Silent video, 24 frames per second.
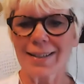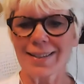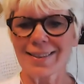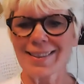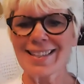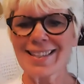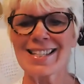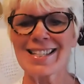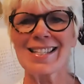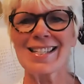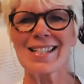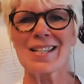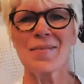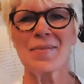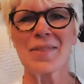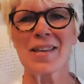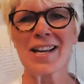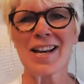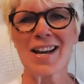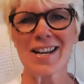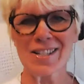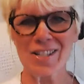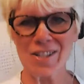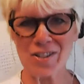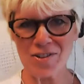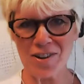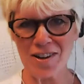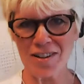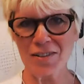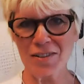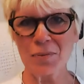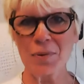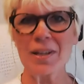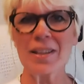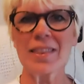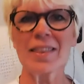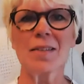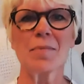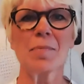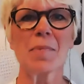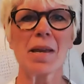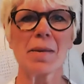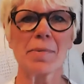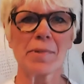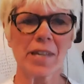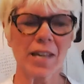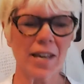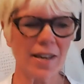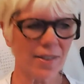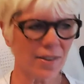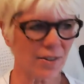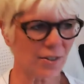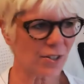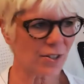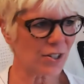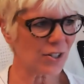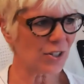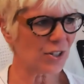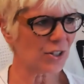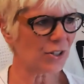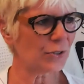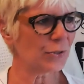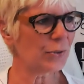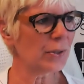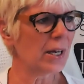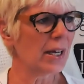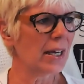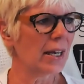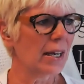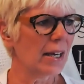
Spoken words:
this is something I struggle with, and maybe others do,